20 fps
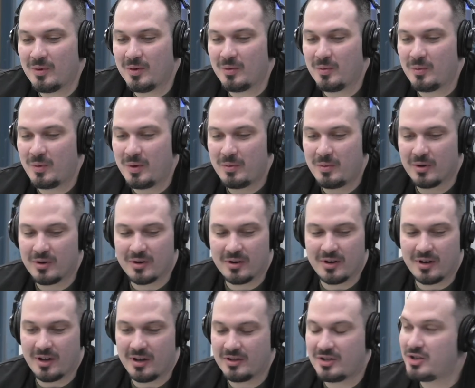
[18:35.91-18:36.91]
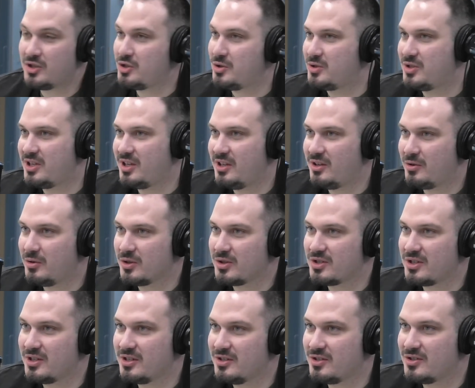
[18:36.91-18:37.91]
Did you see
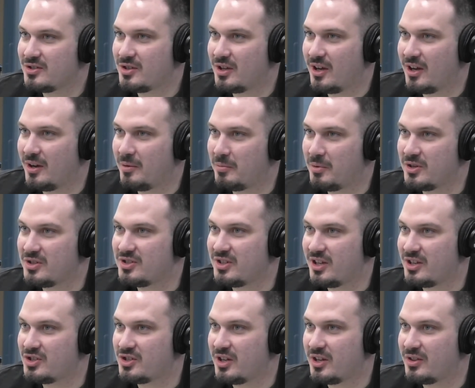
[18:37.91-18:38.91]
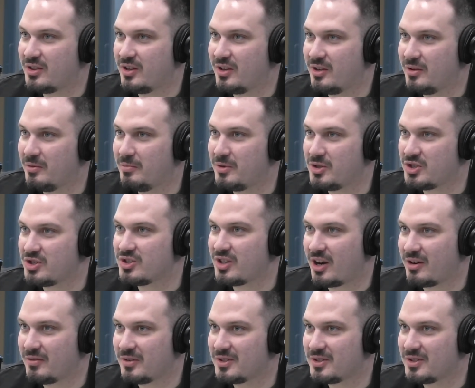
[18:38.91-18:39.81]
Kristins' presentation at the missions conference?